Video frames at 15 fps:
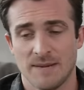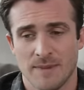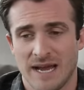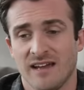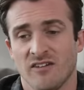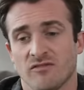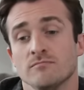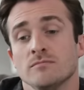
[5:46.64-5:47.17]

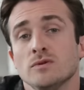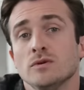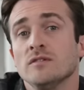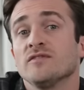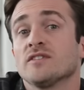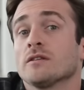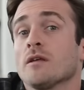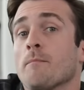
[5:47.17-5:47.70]
may have
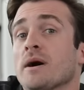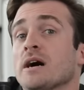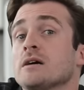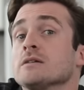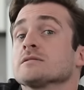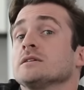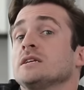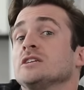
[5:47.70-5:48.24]
moved the
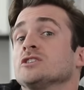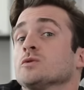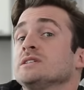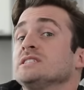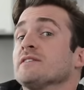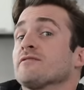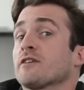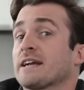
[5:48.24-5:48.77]
person into a
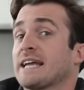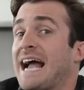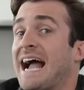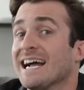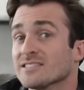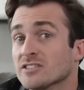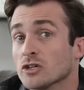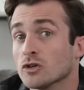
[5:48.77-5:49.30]
different
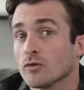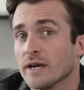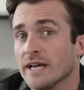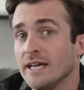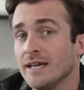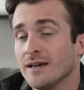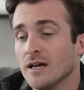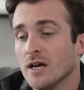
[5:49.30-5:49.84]

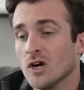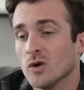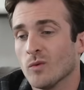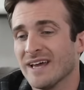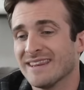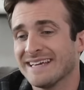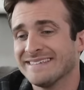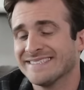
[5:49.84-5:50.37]
category
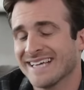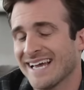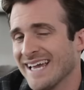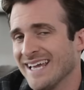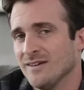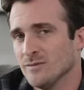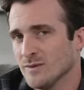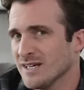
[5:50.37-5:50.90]
where they
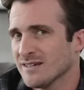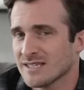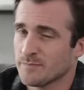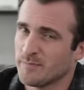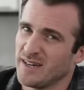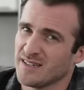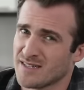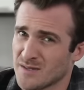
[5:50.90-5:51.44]
say, well, this
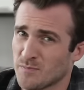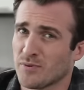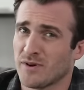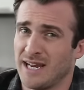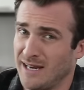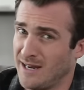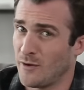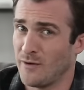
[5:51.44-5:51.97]
person's
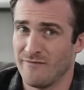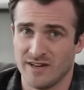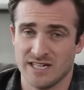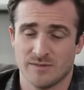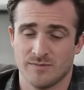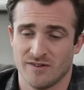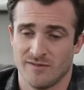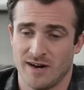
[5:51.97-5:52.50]
pretty low
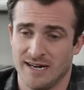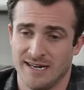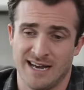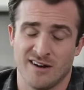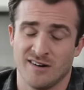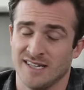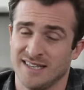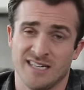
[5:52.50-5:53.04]
investment right
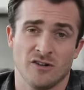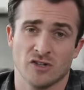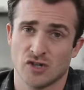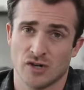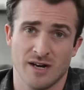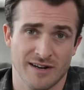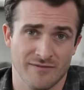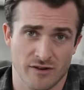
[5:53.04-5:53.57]
now and they're not
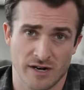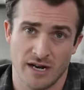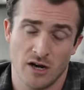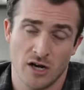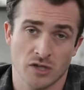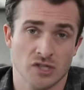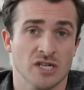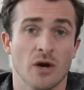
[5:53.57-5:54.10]
trying very
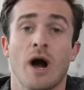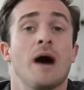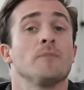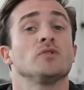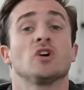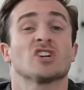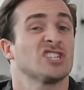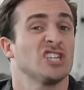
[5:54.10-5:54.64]
hard, so I'm
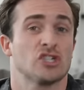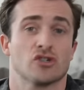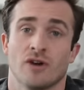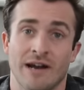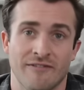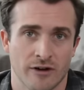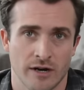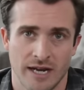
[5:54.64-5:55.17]
not gonna
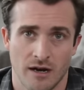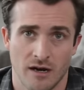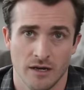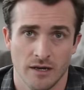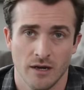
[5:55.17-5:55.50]
try very hard.